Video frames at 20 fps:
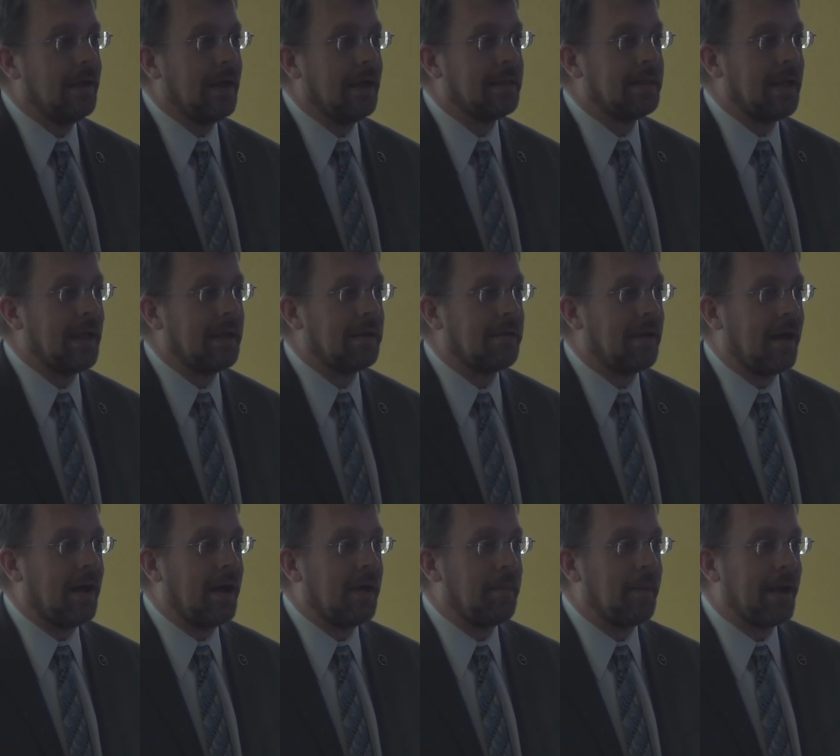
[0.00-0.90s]
At that
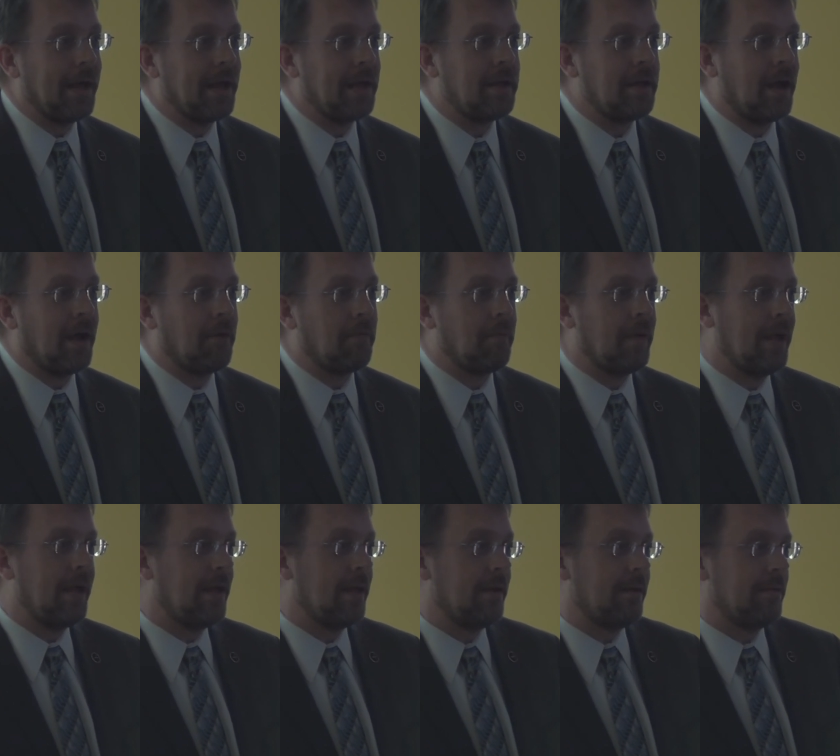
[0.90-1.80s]
time, I had not
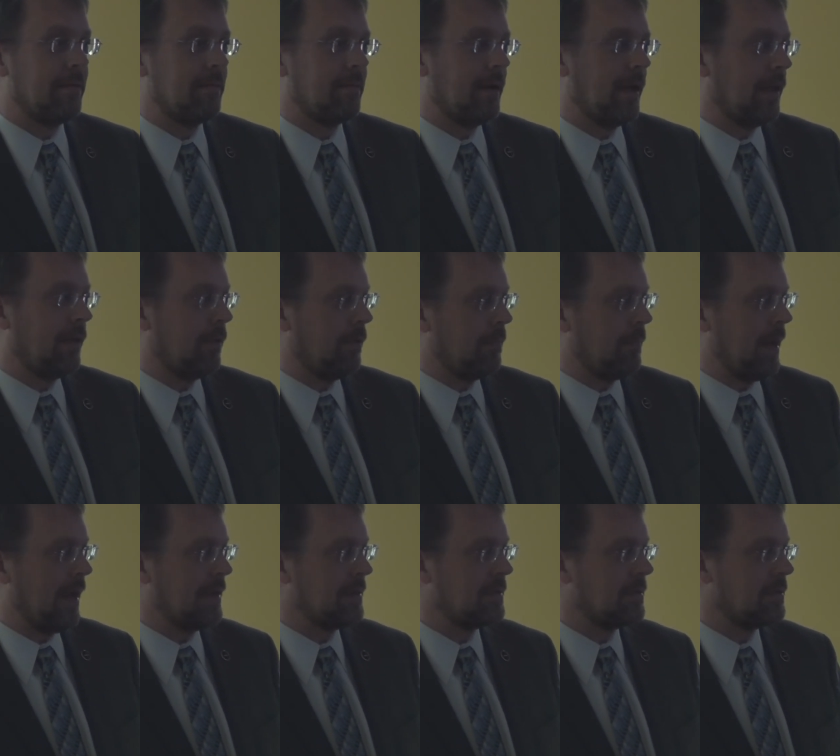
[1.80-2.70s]
read Ellen
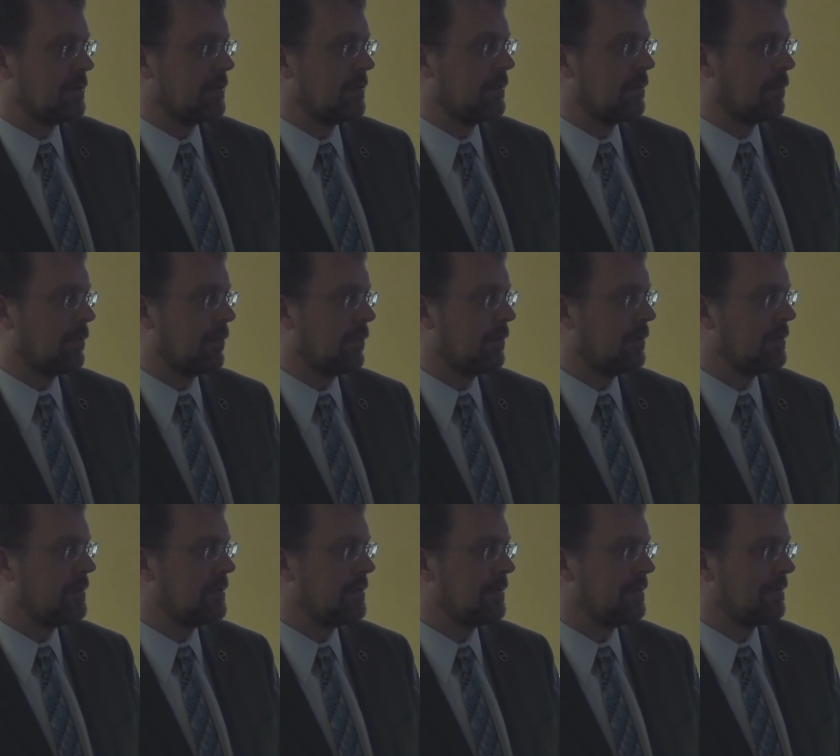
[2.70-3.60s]
Bass's
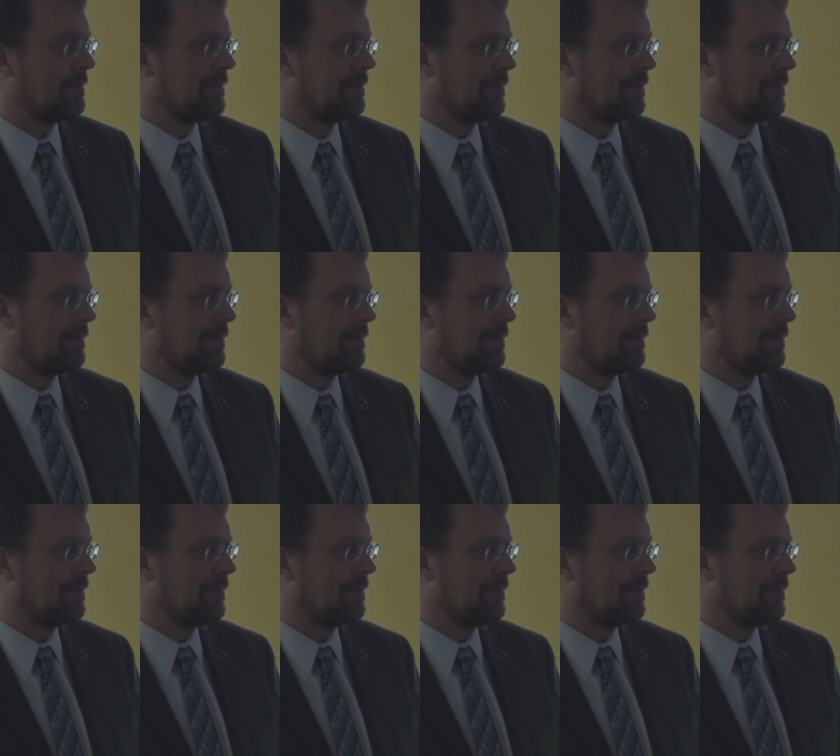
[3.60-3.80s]
words.